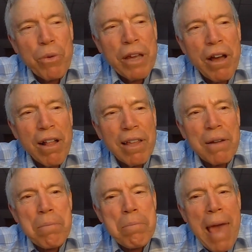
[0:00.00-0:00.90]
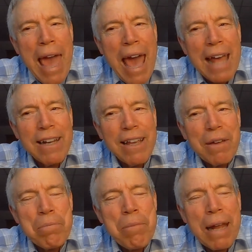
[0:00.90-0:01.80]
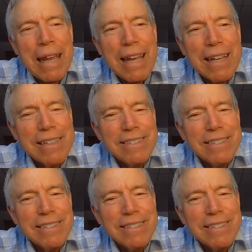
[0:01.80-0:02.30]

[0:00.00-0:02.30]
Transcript: We call it mad money.